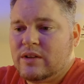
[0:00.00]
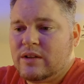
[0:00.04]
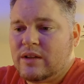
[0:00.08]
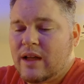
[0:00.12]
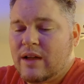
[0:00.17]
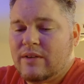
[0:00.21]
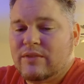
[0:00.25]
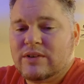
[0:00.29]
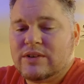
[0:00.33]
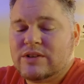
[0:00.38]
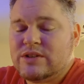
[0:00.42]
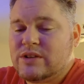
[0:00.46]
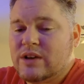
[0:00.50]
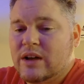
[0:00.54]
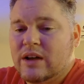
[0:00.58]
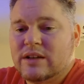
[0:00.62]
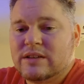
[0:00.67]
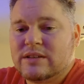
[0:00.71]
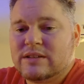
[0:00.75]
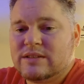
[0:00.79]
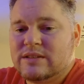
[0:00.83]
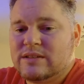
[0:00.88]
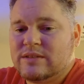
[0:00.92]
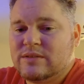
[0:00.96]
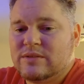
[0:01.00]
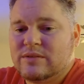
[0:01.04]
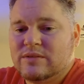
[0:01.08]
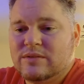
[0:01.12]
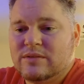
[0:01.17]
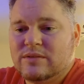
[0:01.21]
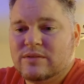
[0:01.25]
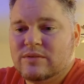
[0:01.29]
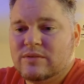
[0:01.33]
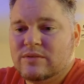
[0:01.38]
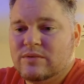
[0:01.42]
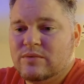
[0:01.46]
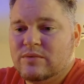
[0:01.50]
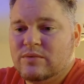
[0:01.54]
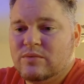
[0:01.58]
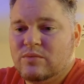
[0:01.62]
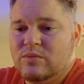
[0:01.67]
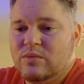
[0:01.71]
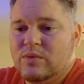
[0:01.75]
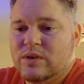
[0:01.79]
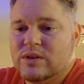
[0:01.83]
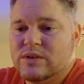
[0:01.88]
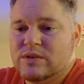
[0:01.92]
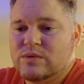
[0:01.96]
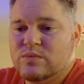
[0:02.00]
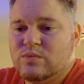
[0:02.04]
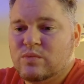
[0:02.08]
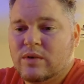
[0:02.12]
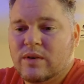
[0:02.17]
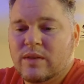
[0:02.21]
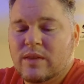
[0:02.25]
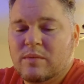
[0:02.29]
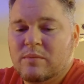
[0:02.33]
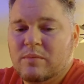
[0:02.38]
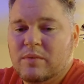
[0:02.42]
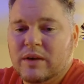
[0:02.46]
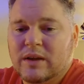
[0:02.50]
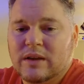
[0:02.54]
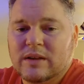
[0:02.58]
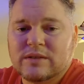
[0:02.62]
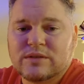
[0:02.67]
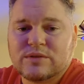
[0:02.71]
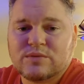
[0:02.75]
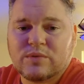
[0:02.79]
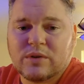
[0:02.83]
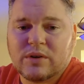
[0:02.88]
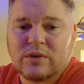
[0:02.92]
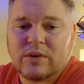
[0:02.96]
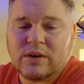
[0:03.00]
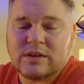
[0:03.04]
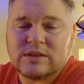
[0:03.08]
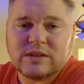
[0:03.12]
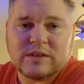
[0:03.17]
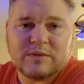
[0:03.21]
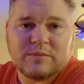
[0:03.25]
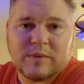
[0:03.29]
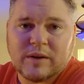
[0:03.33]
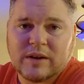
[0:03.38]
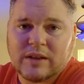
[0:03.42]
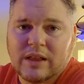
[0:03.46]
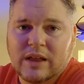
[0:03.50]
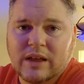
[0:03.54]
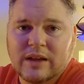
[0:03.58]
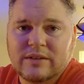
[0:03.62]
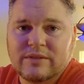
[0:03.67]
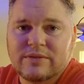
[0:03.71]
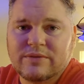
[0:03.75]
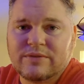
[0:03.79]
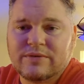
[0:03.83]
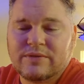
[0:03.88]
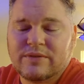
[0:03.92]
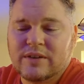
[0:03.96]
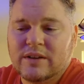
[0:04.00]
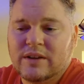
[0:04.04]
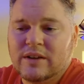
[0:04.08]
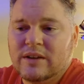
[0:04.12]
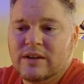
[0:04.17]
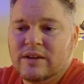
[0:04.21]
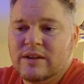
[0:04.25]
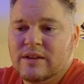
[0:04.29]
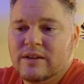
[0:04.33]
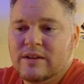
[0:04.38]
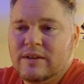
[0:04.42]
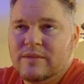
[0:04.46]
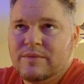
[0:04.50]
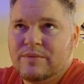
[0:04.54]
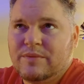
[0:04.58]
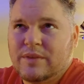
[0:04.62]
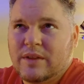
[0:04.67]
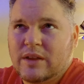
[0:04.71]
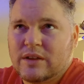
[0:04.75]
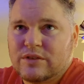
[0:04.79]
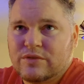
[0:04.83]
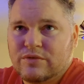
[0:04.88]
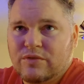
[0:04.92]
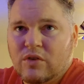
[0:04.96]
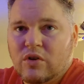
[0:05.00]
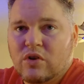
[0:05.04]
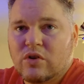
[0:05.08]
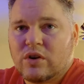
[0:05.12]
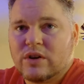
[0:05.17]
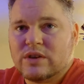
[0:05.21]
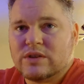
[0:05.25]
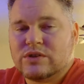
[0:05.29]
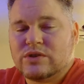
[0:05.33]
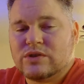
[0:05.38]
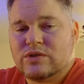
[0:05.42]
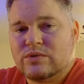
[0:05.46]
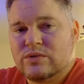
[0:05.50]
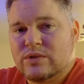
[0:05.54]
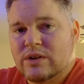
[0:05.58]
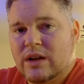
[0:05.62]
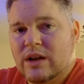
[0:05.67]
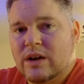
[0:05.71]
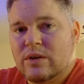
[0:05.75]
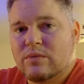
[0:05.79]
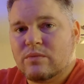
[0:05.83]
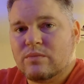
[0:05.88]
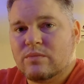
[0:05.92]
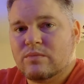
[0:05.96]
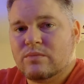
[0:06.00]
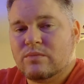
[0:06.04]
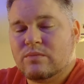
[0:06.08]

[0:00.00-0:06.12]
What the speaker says: having Jess was one of the biggest regrets of my life, as far as to not